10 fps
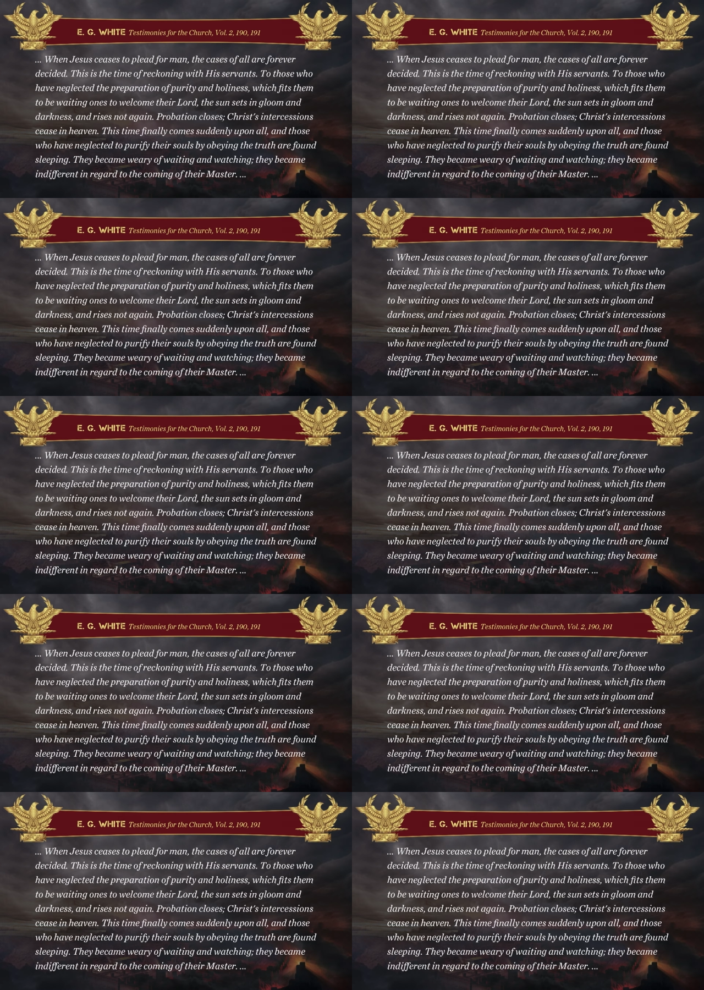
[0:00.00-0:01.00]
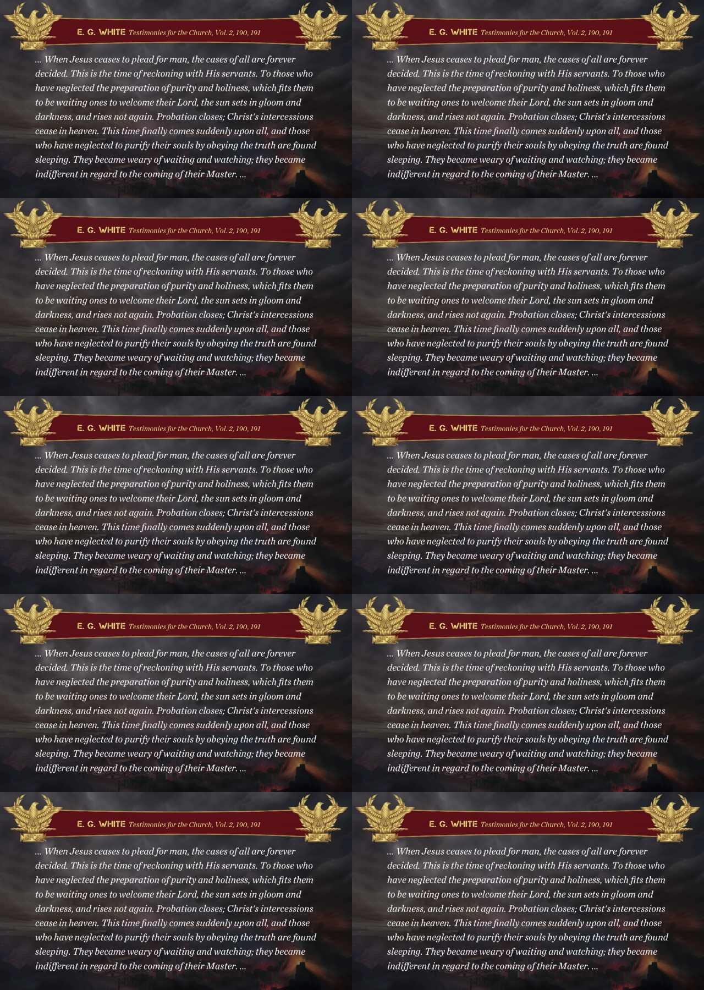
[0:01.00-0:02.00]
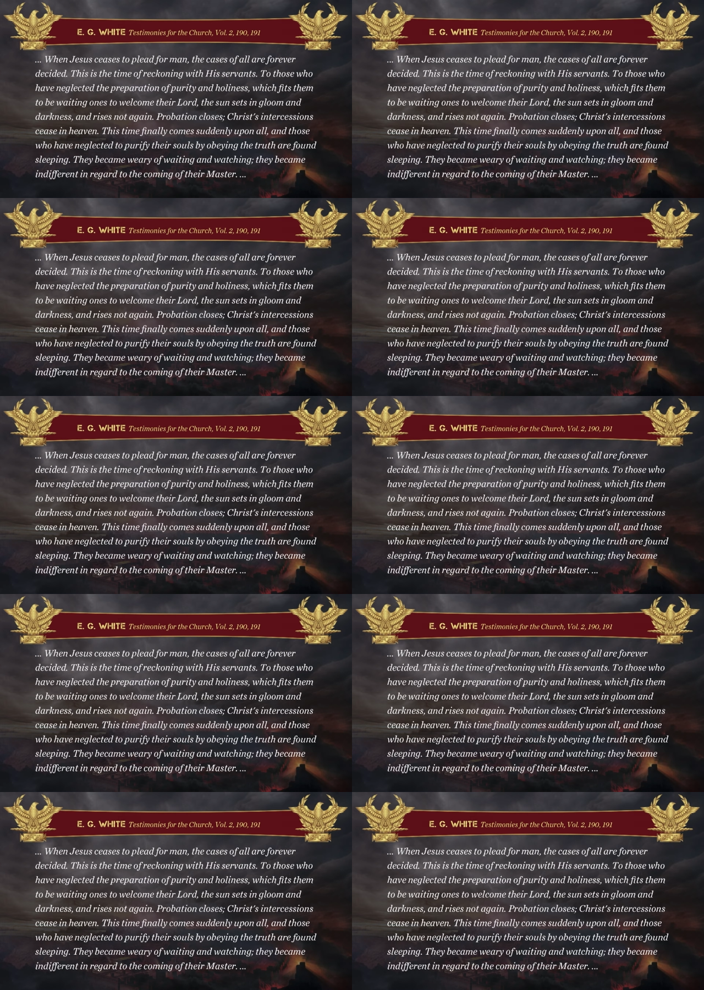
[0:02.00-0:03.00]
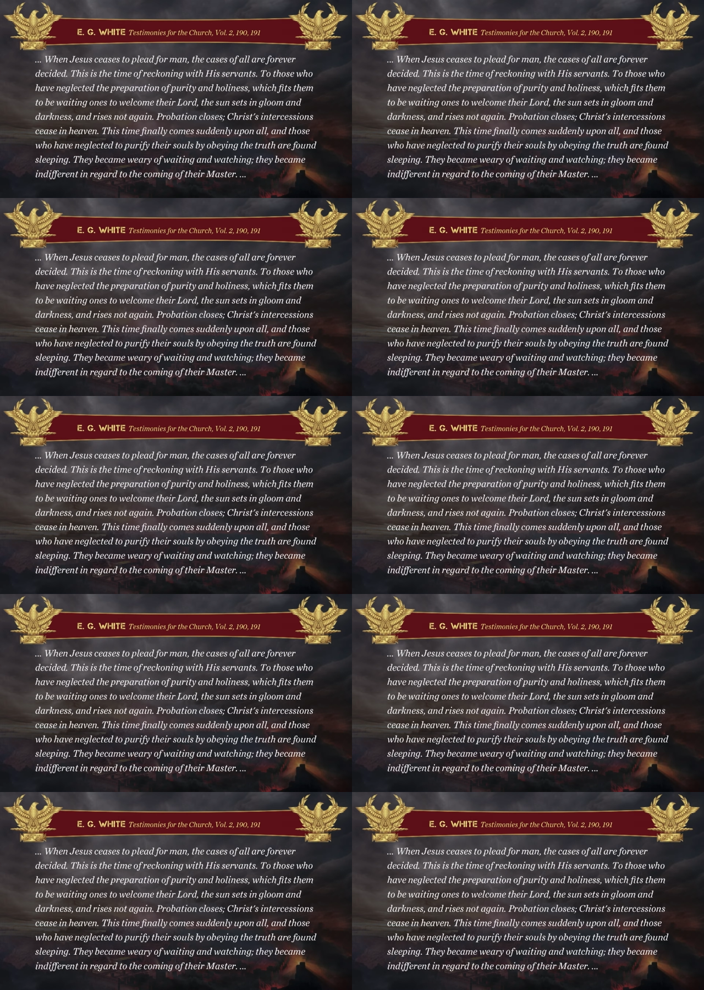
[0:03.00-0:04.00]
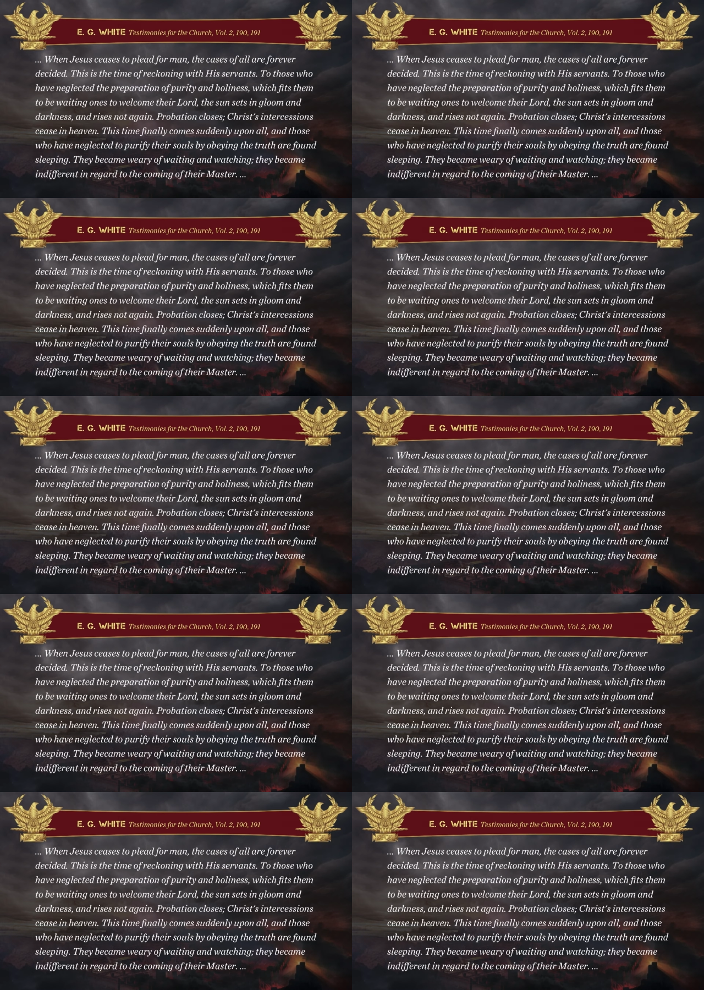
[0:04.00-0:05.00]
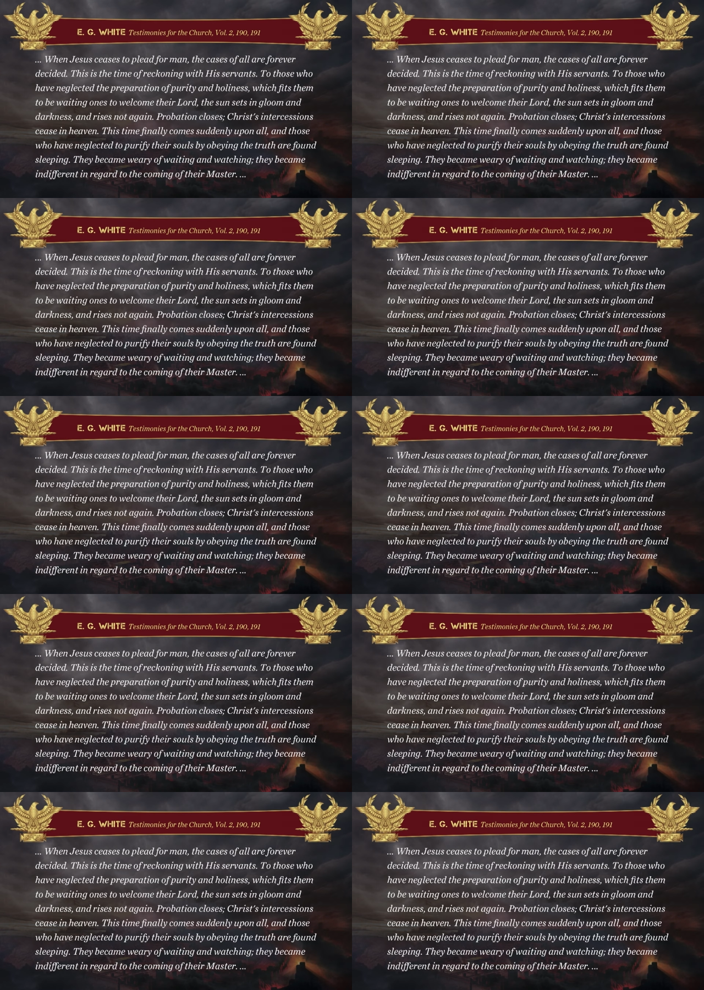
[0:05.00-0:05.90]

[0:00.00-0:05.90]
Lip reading: (no speaker visible)